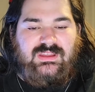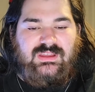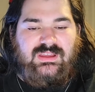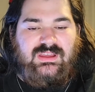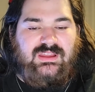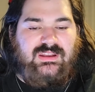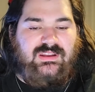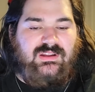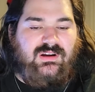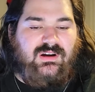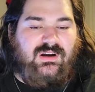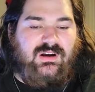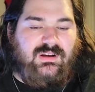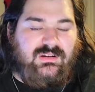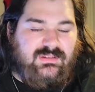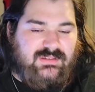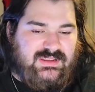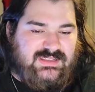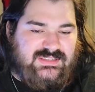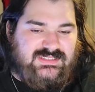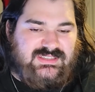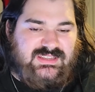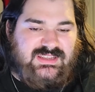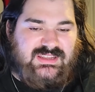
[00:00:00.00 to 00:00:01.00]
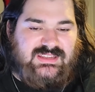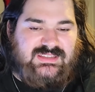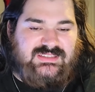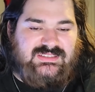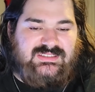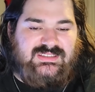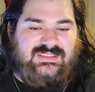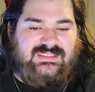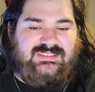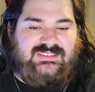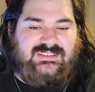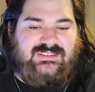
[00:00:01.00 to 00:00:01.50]
An RSA
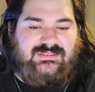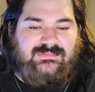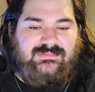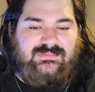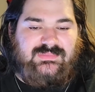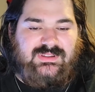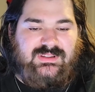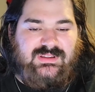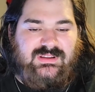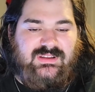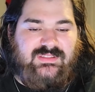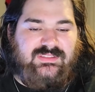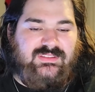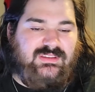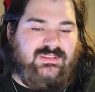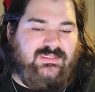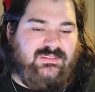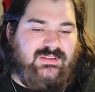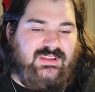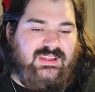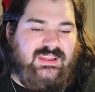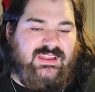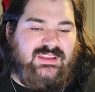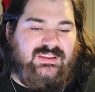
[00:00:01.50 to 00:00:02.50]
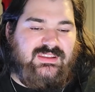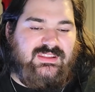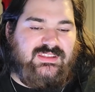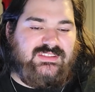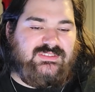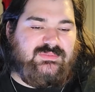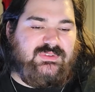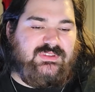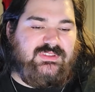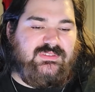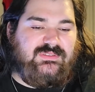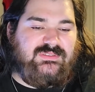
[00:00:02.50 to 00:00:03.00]
system, on the other hand,
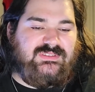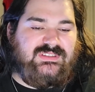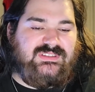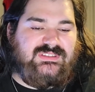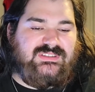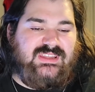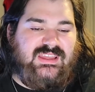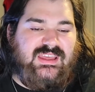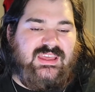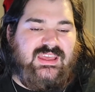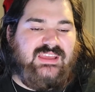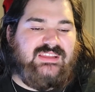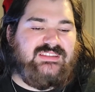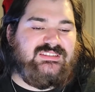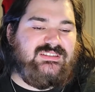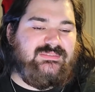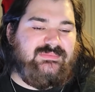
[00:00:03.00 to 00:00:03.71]
is what uses an